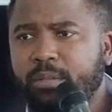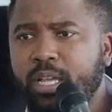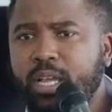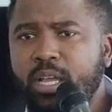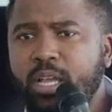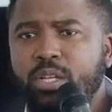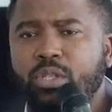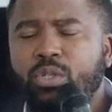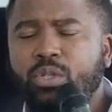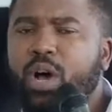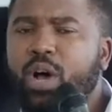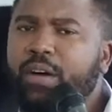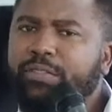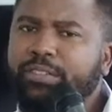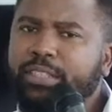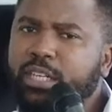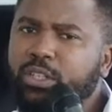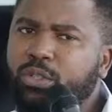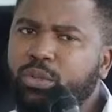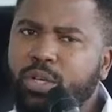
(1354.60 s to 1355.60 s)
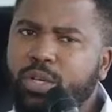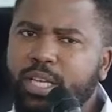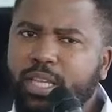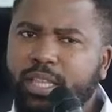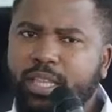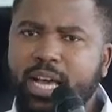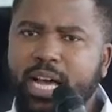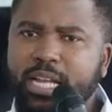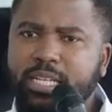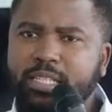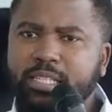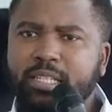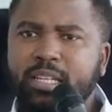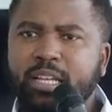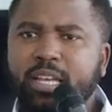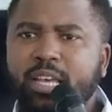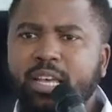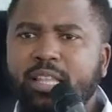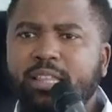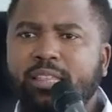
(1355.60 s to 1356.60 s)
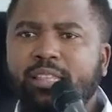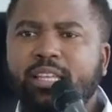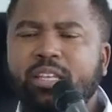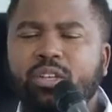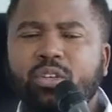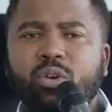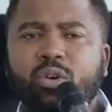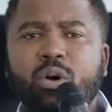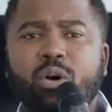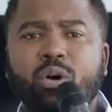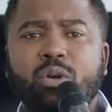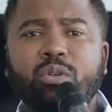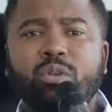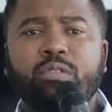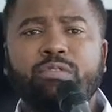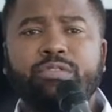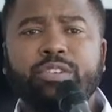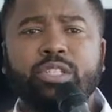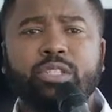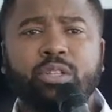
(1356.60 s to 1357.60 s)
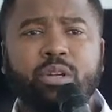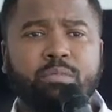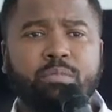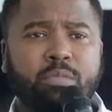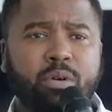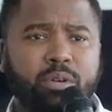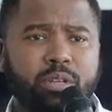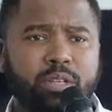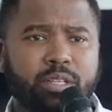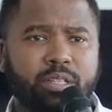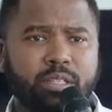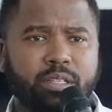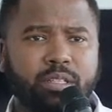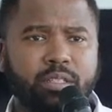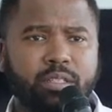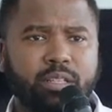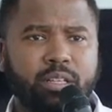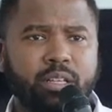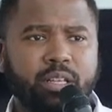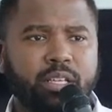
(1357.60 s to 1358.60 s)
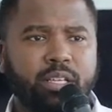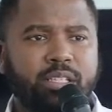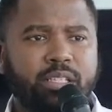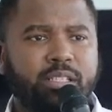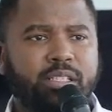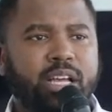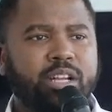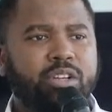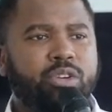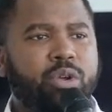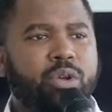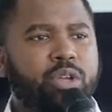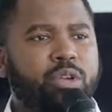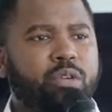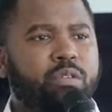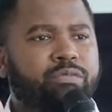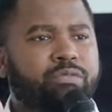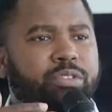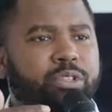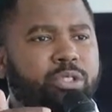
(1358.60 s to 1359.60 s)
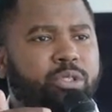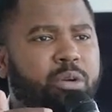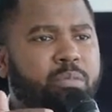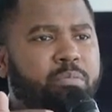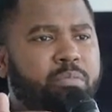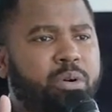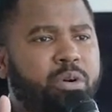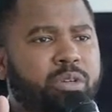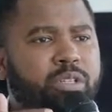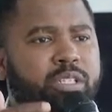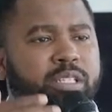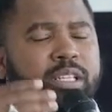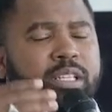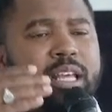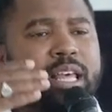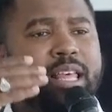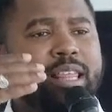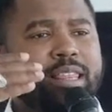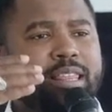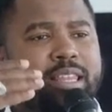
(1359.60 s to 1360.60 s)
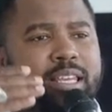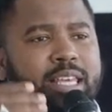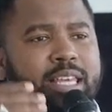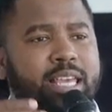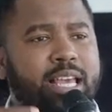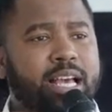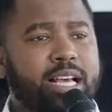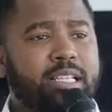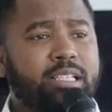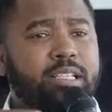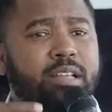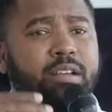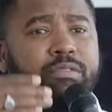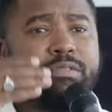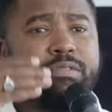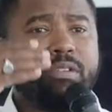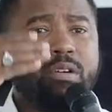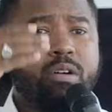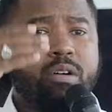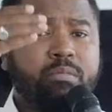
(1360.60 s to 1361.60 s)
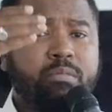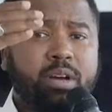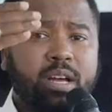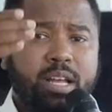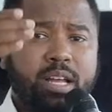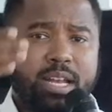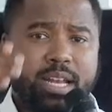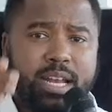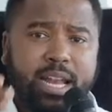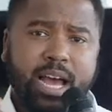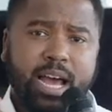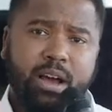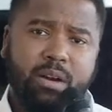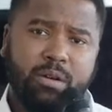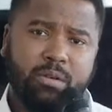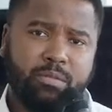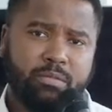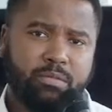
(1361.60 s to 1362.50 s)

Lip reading: So after doing that, then you go on your vision board. Start drawing your vision board 3 years from now.